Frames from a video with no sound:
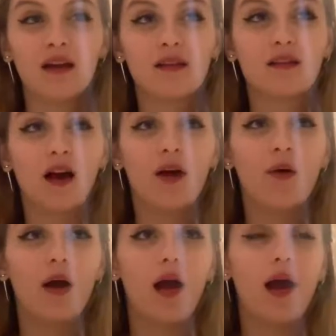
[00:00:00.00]

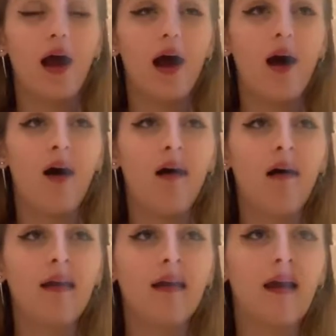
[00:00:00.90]
So
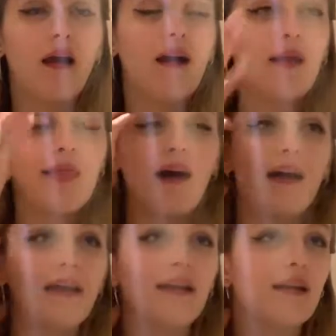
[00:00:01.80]
I
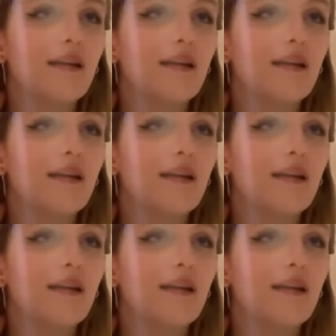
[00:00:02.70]
like,